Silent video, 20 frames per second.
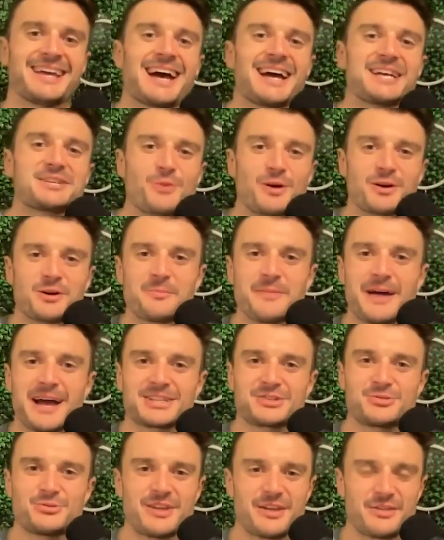guys, welcome
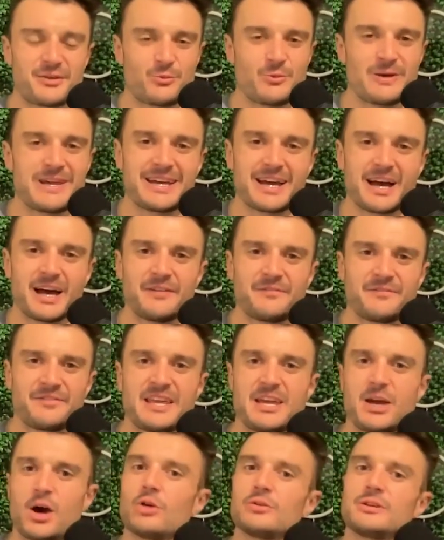back to another week of
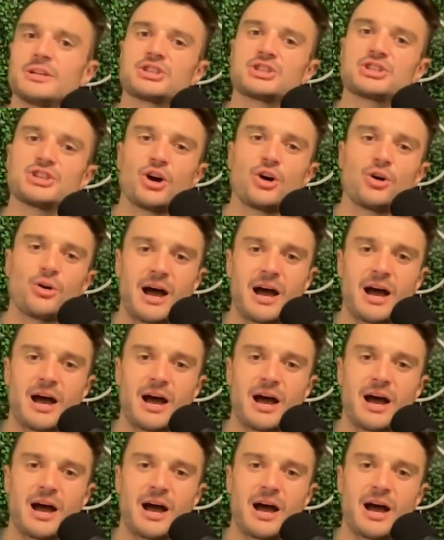the Own It Show.